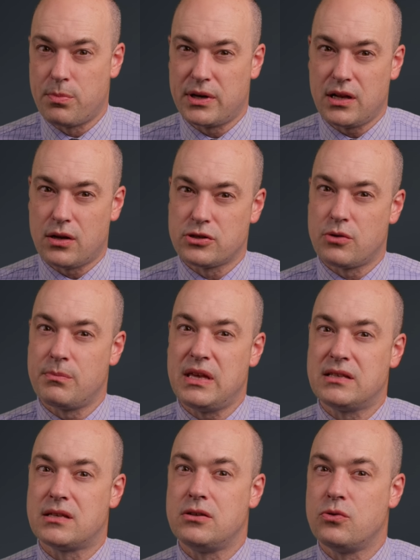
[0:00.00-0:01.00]
but it also
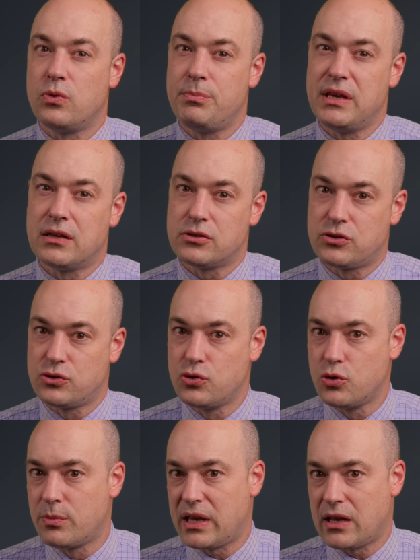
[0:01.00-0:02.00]
means that you will be
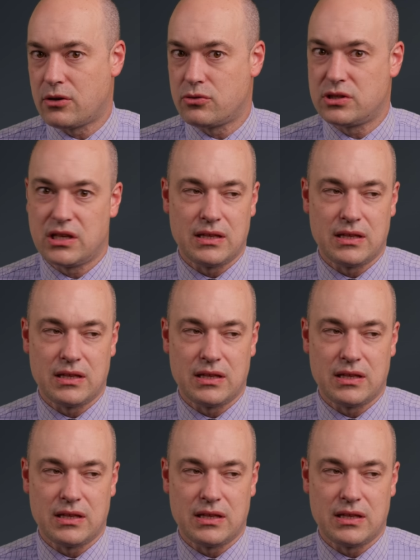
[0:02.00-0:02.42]
consuming energy,